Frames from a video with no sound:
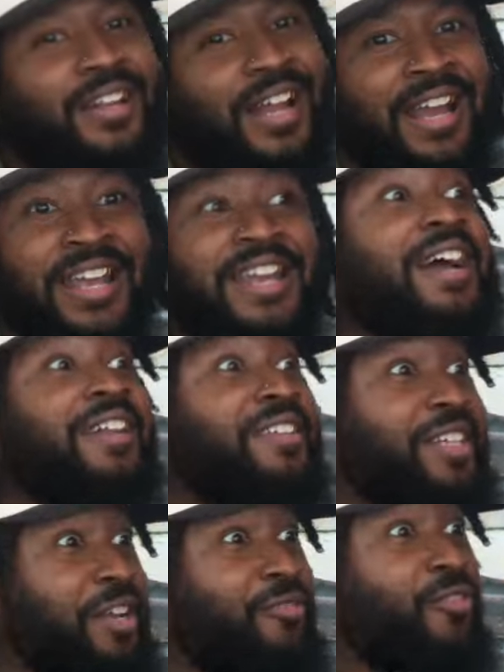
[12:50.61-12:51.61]
Like he got the
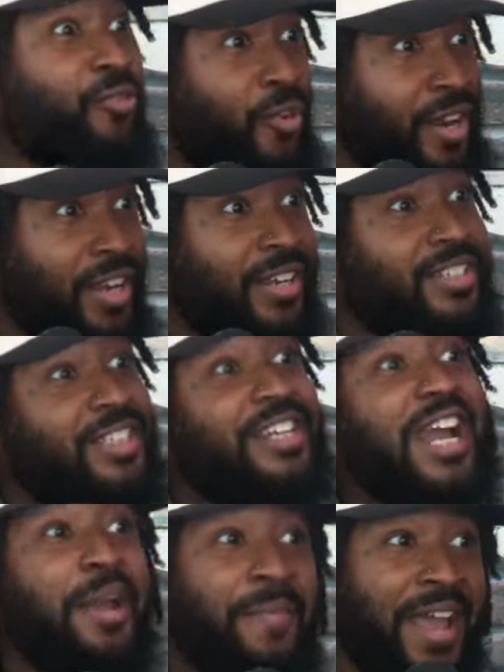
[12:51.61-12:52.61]
CD for free. She
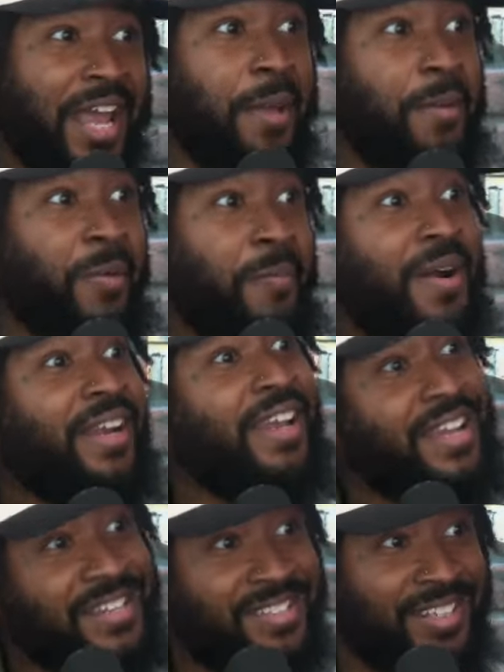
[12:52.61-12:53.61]
came back, gave me my
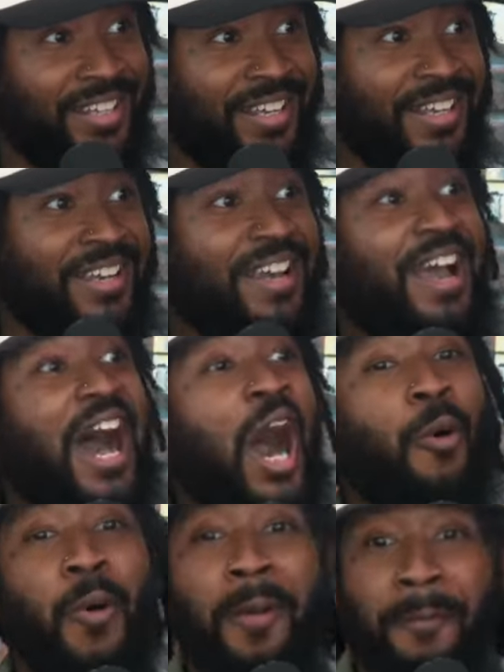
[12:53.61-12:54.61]
money and the CD. Oh,
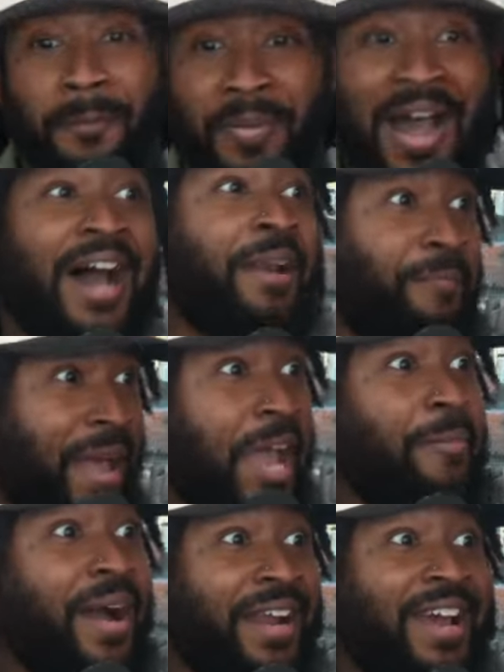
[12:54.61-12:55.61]
I went by,
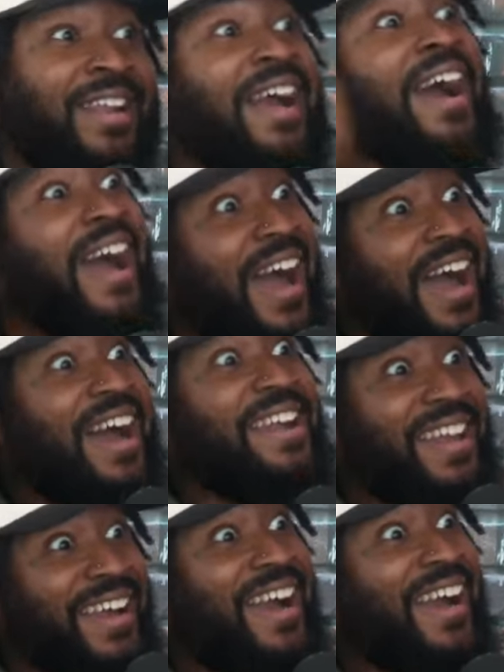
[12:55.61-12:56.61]
back by that like ah
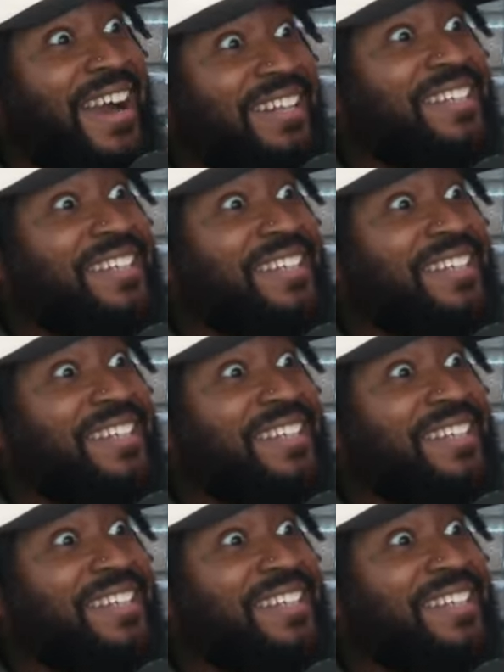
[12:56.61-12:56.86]
nigga, I got